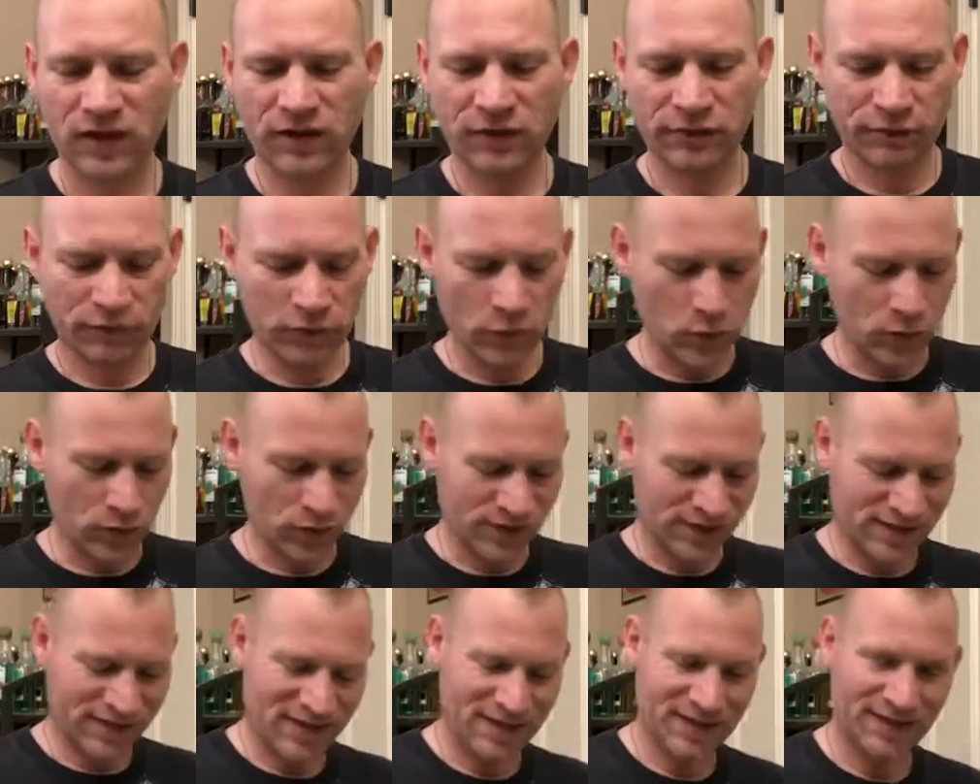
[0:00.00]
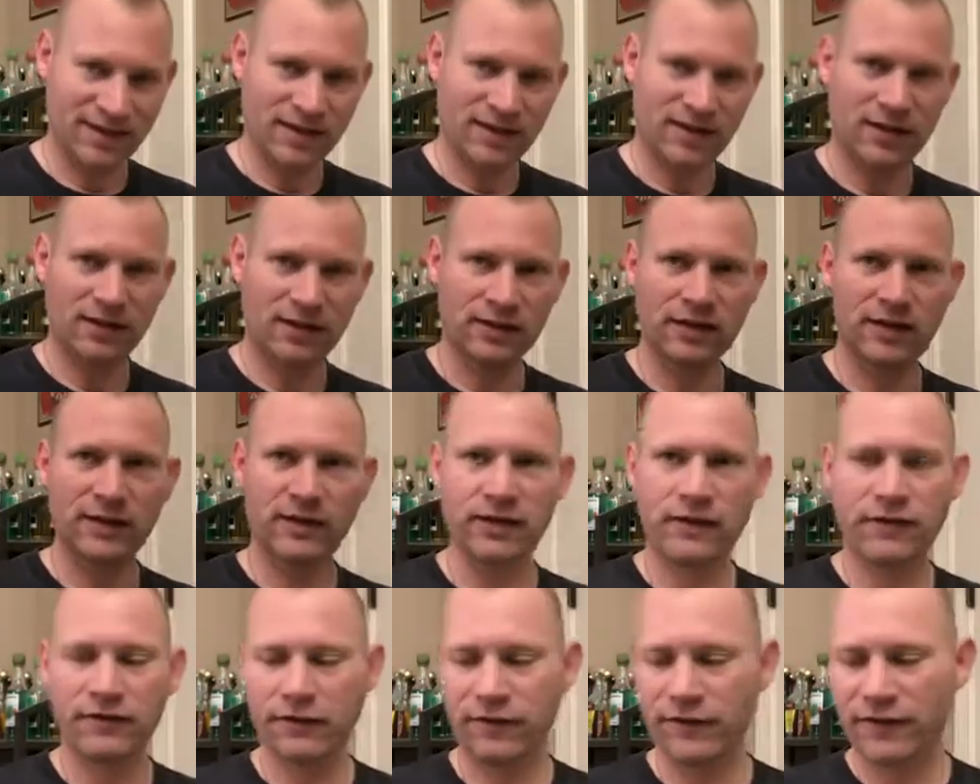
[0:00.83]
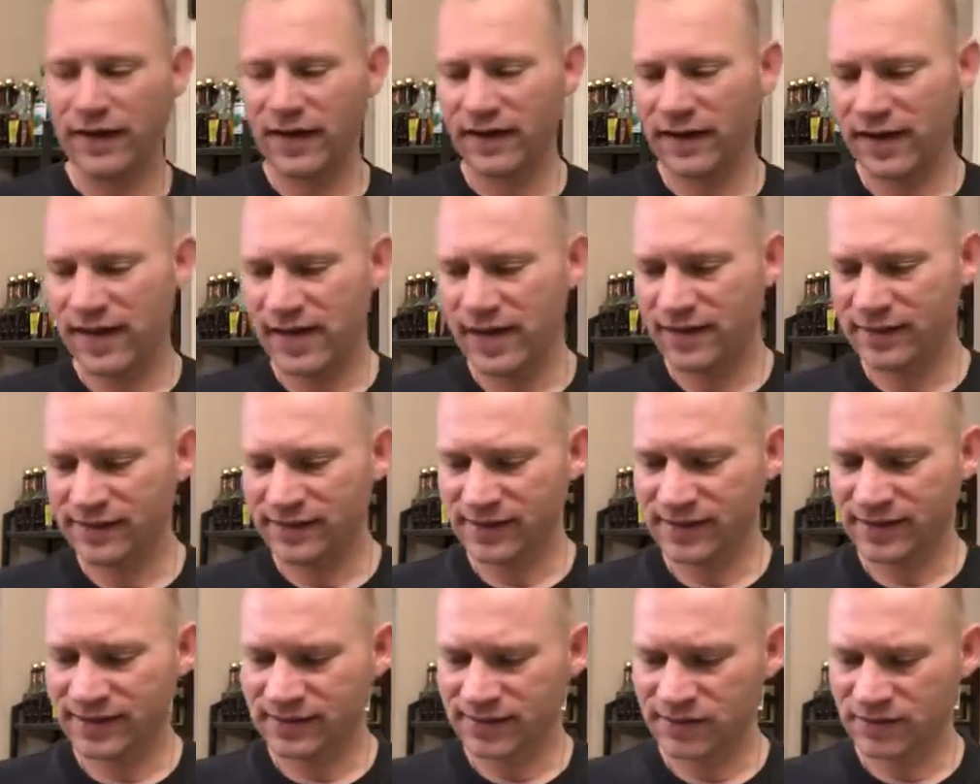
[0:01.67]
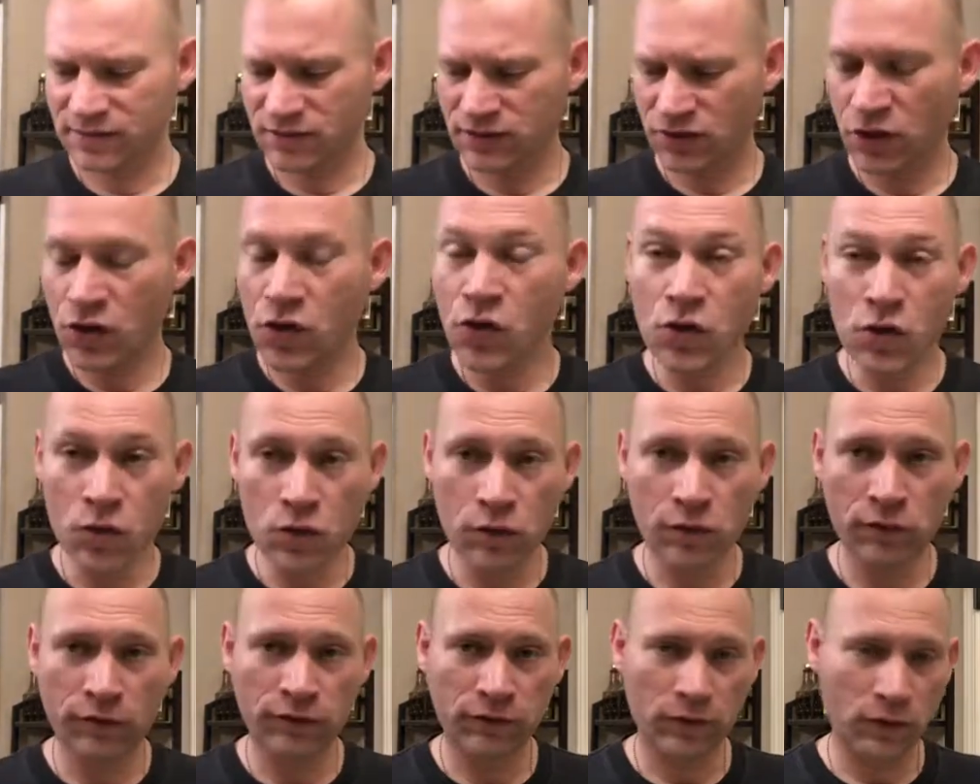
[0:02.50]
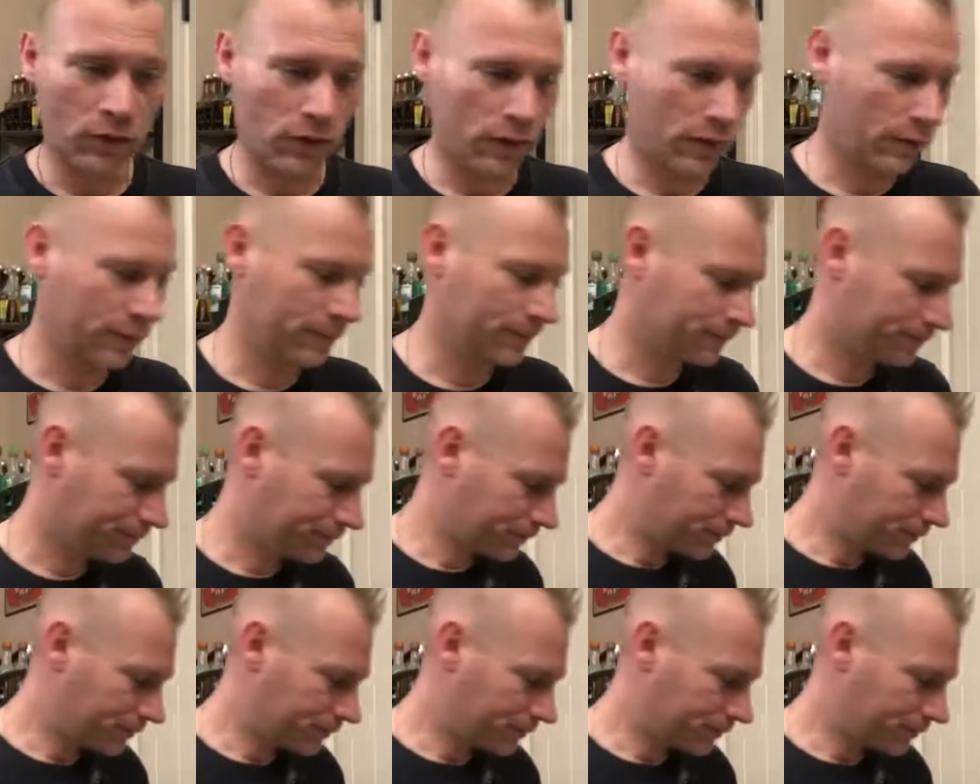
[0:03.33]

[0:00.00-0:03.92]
floral scent that the Lily of the Valley has isn't too floral.